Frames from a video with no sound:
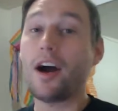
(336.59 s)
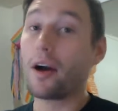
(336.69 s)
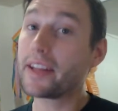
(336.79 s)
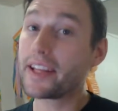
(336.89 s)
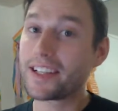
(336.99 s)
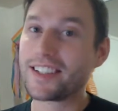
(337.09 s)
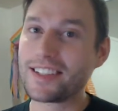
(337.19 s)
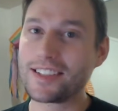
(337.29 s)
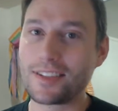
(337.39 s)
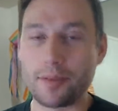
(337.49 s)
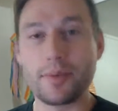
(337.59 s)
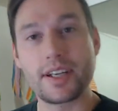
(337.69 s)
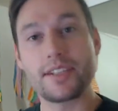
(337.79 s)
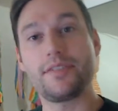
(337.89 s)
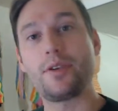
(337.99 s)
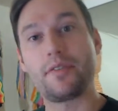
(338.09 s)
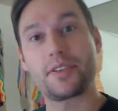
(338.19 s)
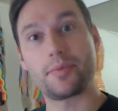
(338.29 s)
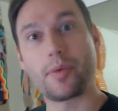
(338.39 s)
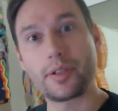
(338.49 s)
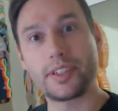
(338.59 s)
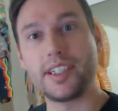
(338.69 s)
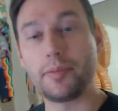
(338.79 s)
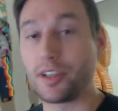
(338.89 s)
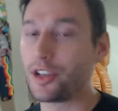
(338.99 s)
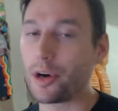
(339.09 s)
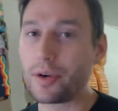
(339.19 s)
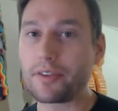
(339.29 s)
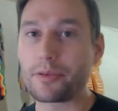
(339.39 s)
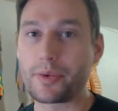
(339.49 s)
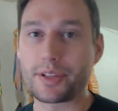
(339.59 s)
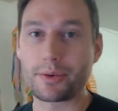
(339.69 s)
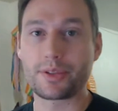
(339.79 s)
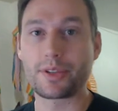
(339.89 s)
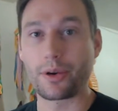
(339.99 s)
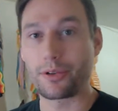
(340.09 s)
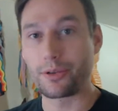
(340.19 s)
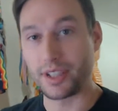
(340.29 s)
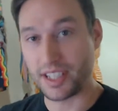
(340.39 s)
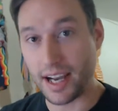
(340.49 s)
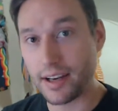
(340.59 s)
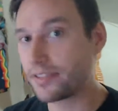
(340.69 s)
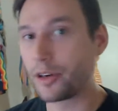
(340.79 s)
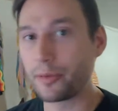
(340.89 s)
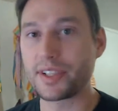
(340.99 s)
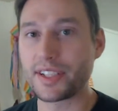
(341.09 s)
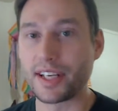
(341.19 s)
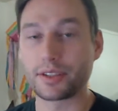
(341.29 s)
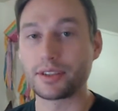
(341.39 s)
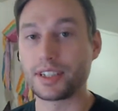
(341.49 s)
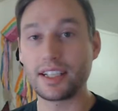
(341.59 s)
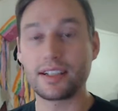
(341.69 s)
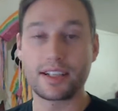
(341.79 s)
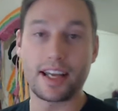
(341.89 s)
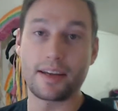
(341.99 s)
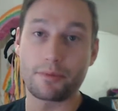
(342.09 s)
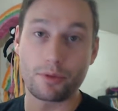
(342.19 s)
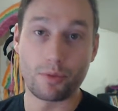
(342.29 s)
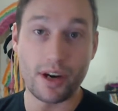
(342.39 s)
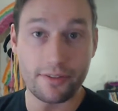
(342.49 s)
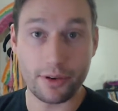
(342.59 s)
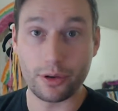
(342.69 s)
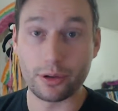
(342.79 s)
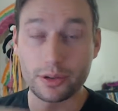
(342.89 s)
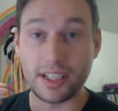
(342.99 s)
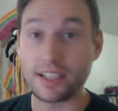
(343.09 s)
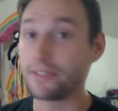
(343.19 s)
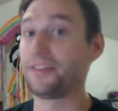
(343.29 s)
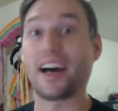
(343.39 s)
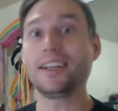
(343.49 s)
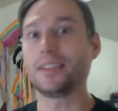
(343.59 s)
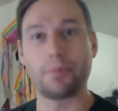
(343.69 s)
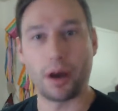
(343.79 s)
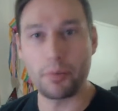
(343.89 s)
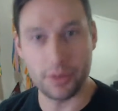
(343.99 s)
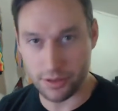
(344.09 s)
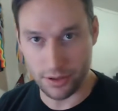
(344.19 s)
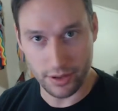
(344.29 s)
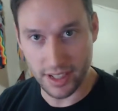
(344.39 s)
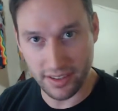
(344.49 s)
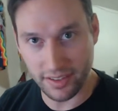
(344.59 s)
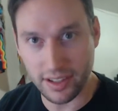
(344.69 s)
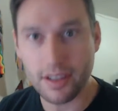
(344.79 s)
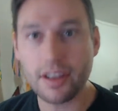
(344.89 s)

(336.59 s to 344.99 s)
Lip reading: Early access is good because if you have a small team and don't have the resources to go through an entire development cycle to get a game ready for gold and to find a publisher even,